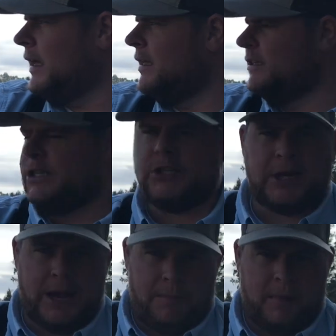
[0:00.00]
is a
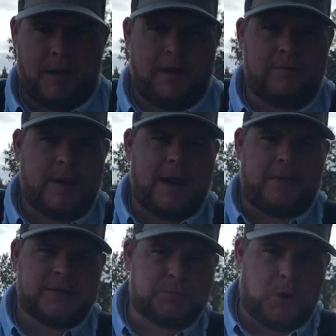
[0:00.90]
gem. I've been
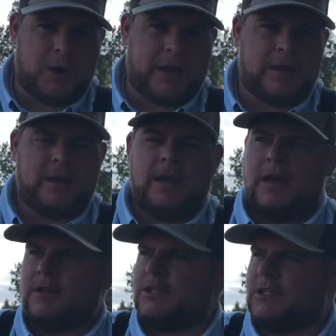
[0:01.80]
out this morning,
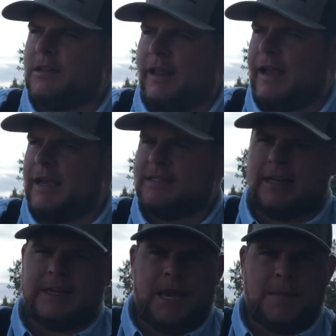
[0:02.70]
just like I
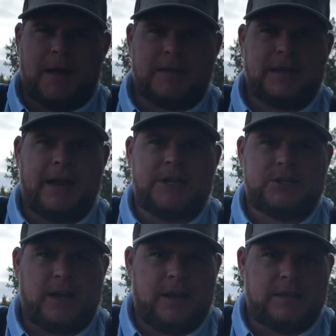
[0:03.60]
said, came out to kind of
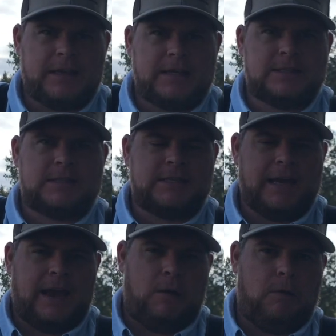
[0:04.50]
check on things to
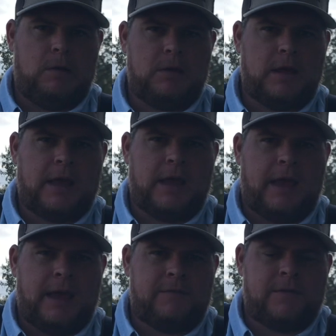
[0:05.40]
see
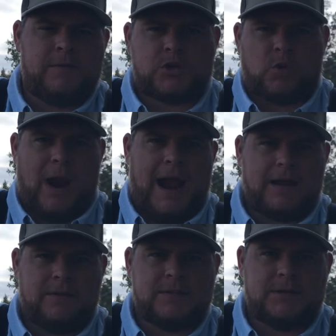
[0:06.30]
if the fish were
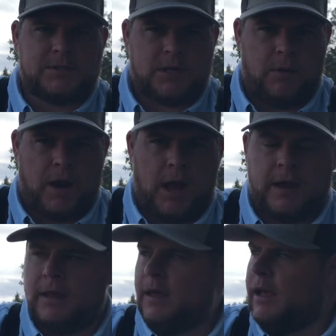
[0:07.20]
active, see what's going
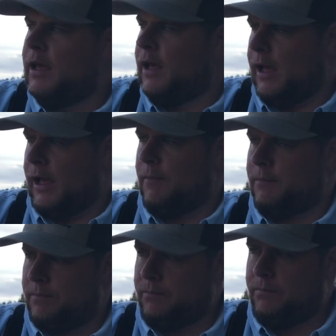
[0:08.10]
on.
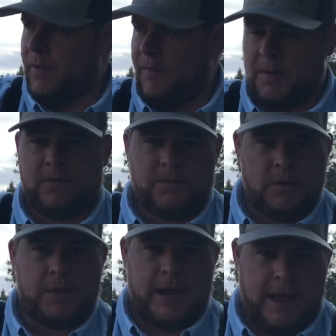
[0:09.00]
I put a
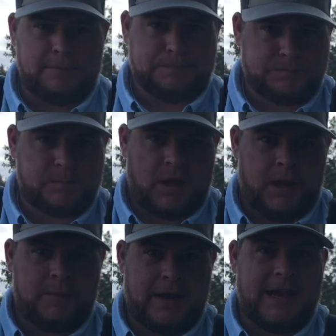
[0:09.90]
few in the net,
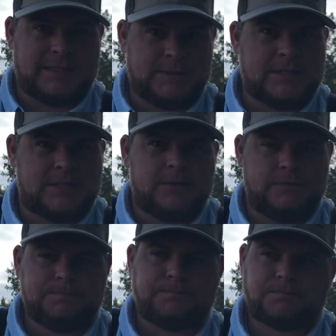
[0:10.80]
nice ones too.